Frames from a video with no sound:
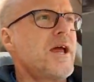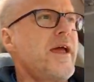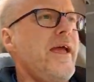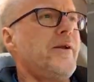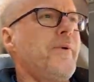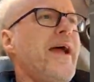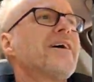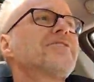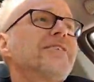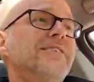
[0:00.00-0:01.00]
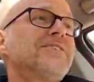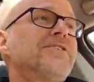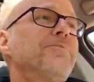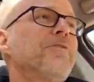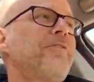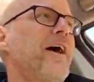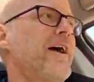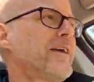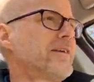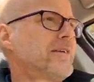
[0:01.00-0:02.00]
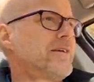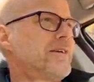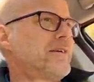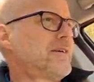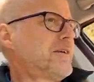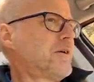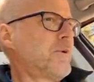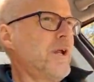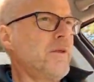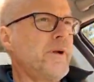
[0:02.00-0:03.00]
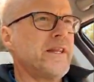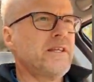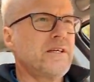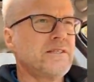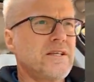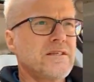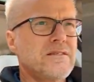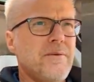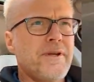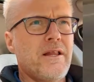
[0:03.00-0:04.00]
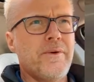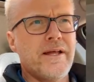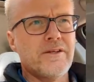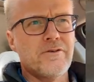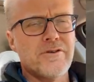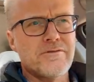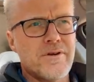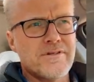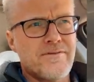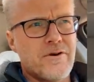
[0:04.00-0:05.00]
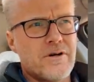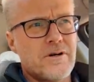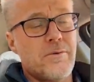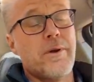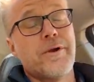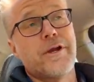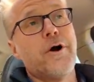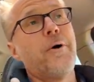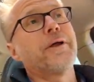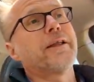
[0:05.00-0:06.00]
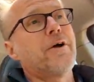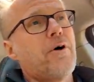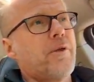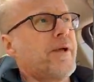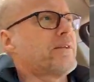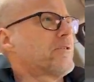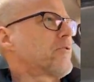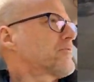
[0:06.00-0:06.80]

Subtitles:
And we actually did super flag. Went all the way to the summit, all the way out to Gross Reservoir. Or we were going to go all the way out to Gross